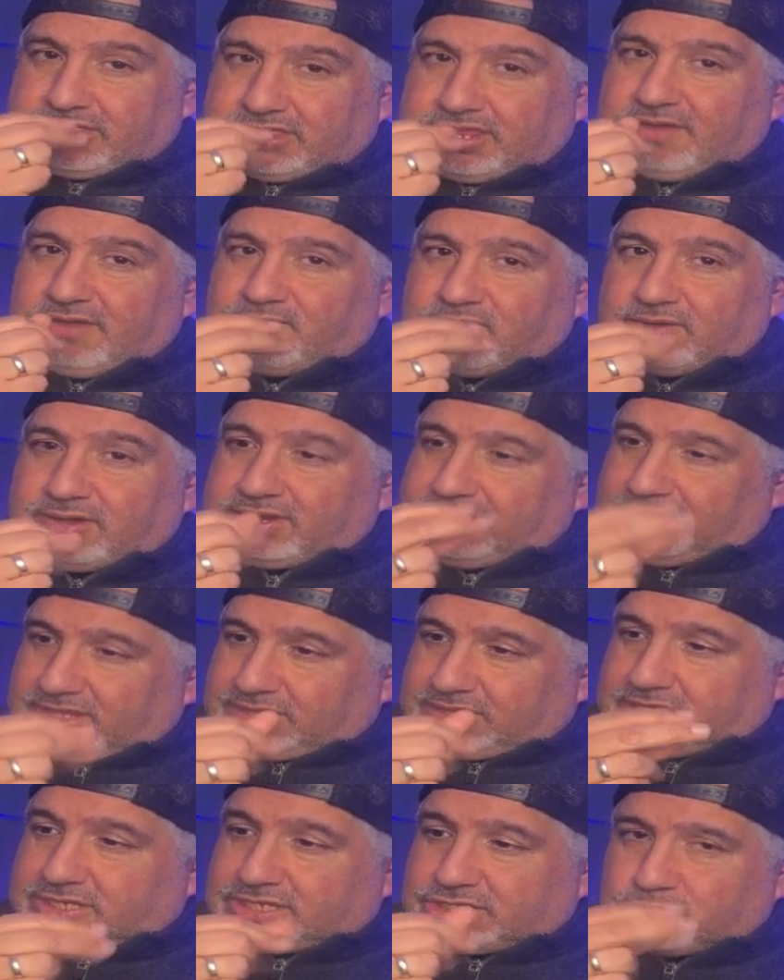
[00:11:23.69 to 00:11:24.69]
different.
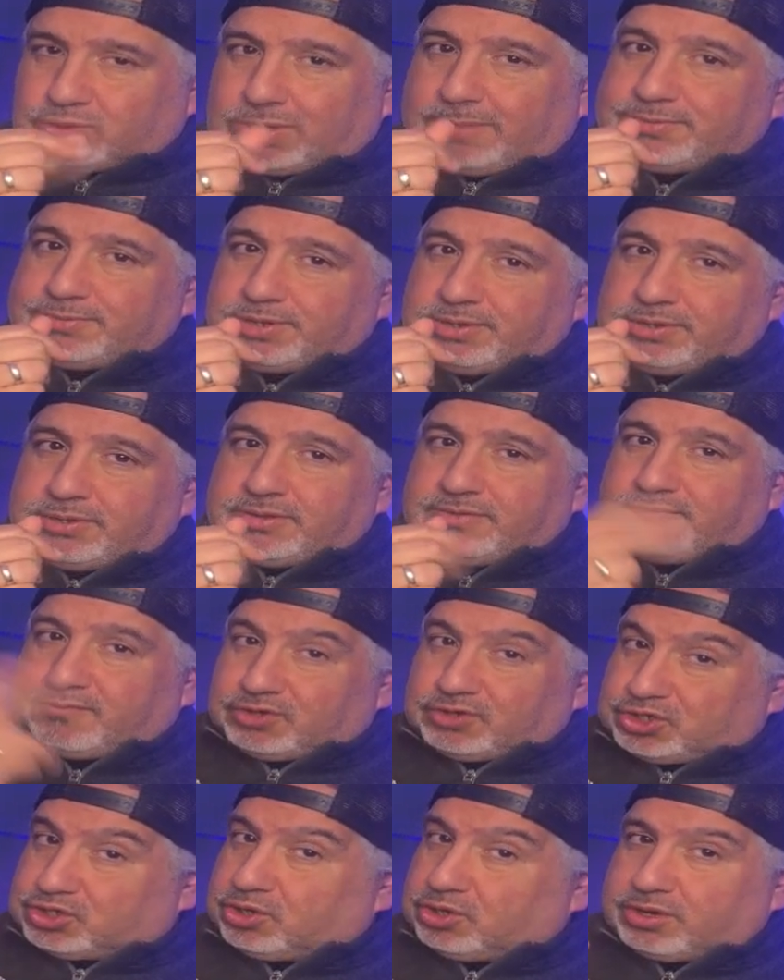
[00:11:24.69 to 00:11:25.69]
He's a disruptor
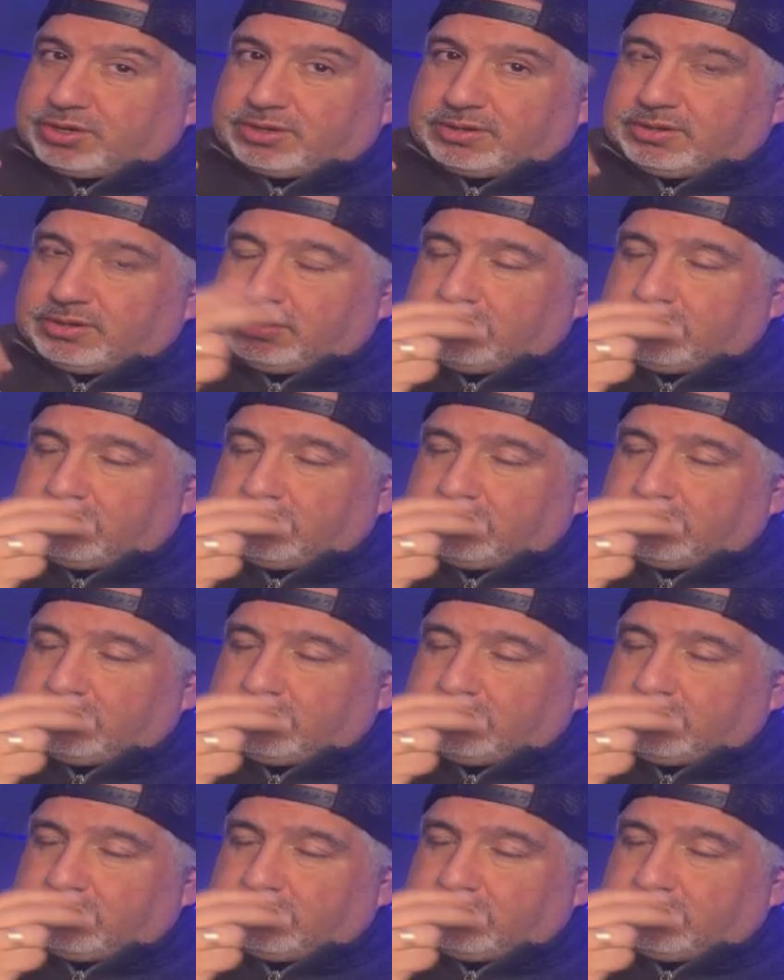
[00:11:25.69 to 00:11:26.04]
for sure.